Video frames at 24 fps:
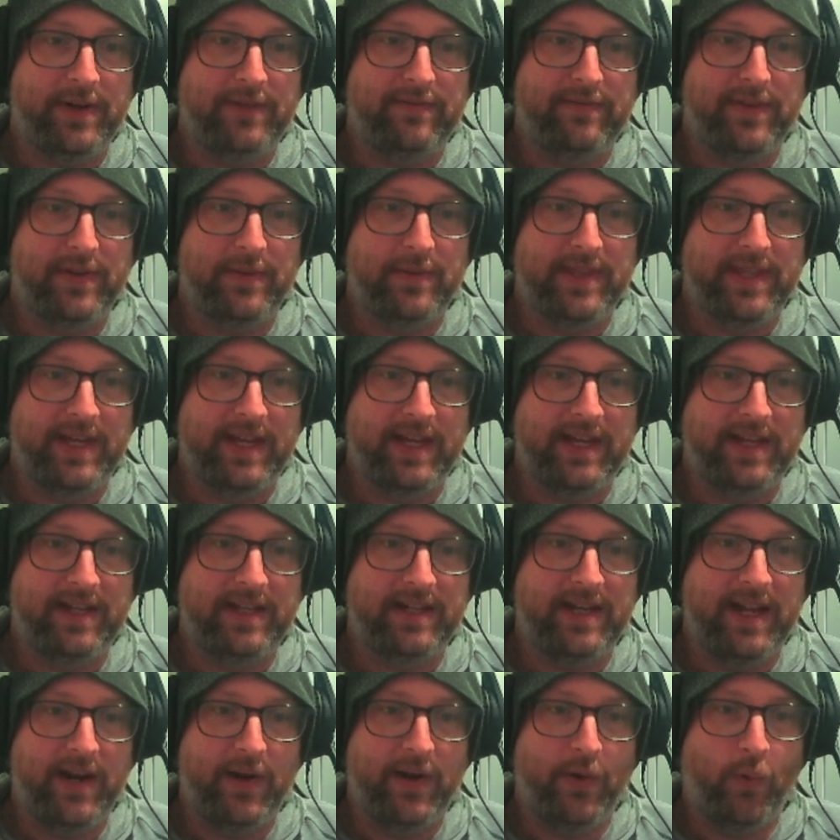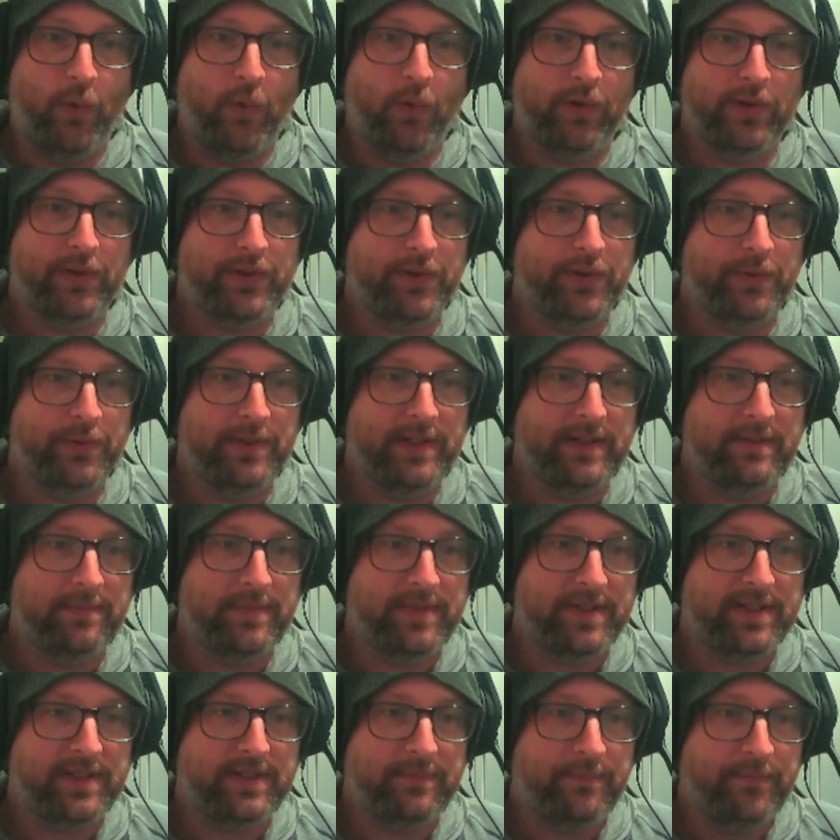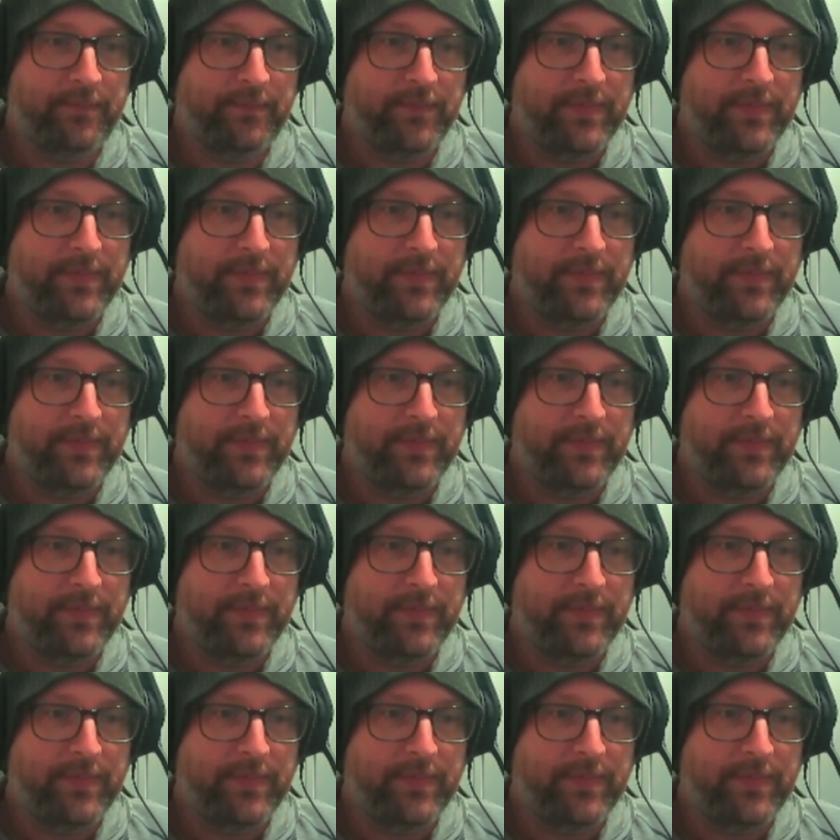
when viewing the hidden and aura tooltips.